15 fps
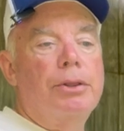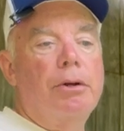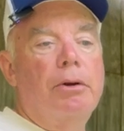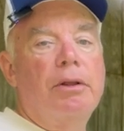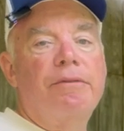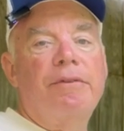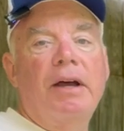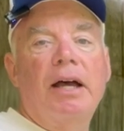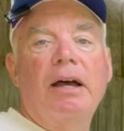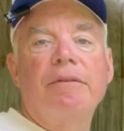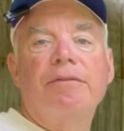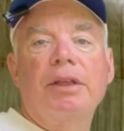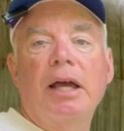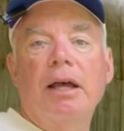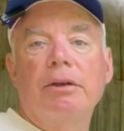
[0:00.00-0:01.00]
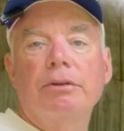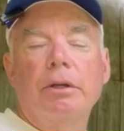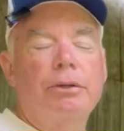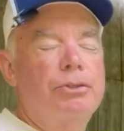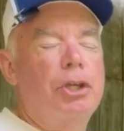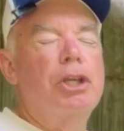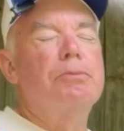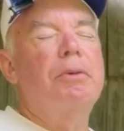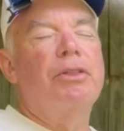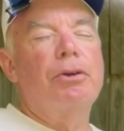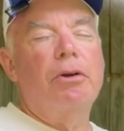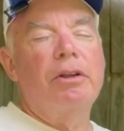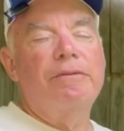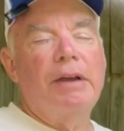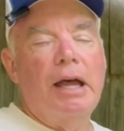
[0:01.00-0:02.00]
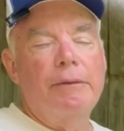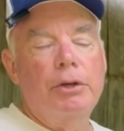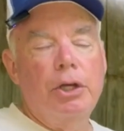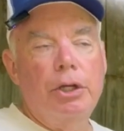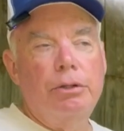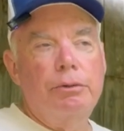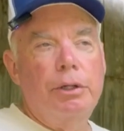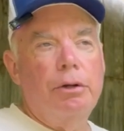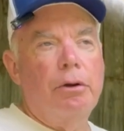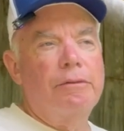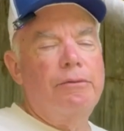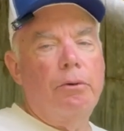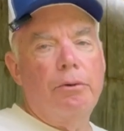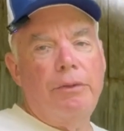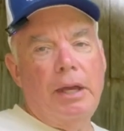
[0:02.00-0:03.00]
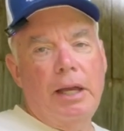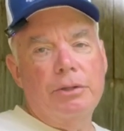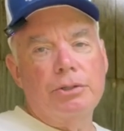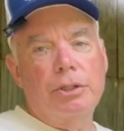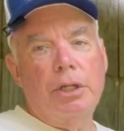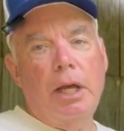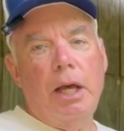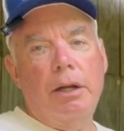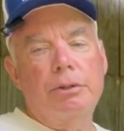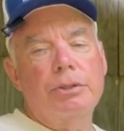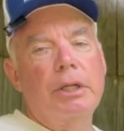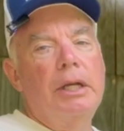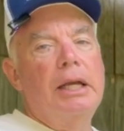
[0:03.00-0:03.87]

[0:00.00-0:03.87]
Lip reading: 3,500 or $4,000.